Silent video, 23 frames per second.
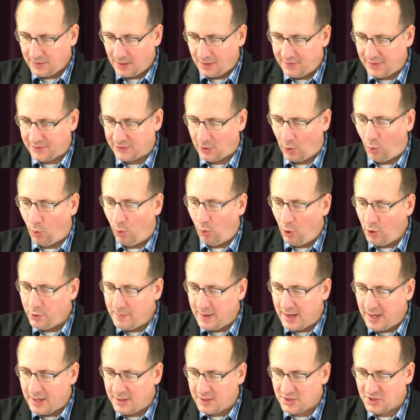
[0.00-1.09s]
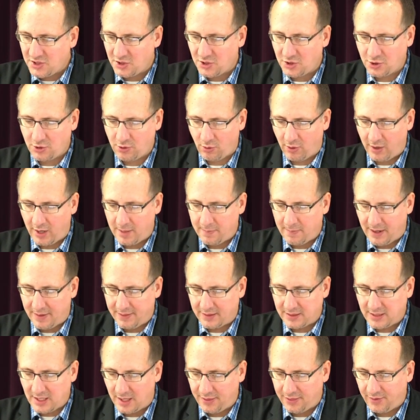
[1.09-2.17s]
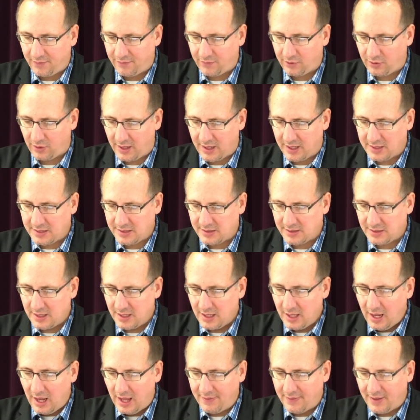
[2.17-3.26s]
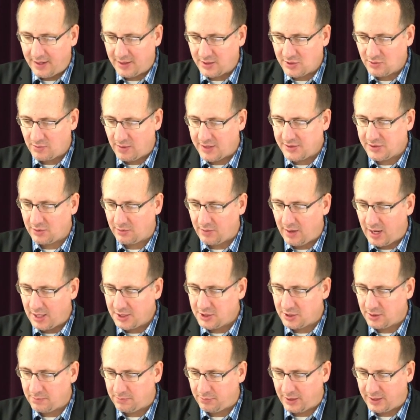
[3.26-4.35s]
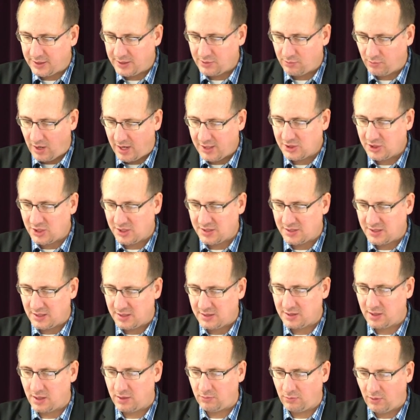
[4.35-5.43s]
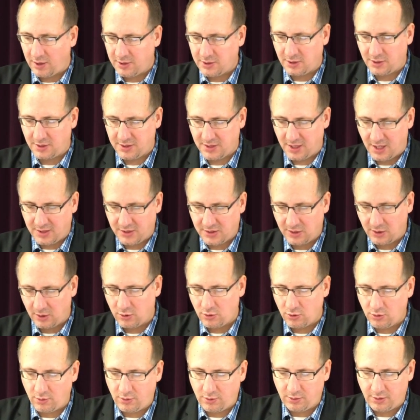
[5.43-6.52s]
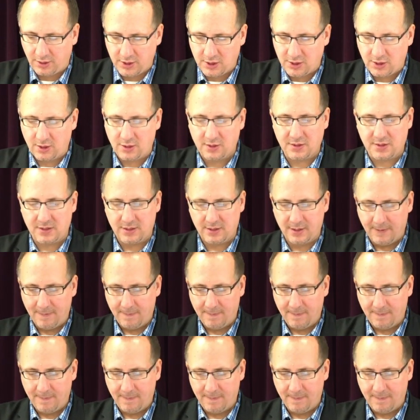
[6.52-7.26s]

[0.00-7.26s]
that the old man is destroyed by the death of Christ, and that his resurrection brings righteousness and renders us new creatures.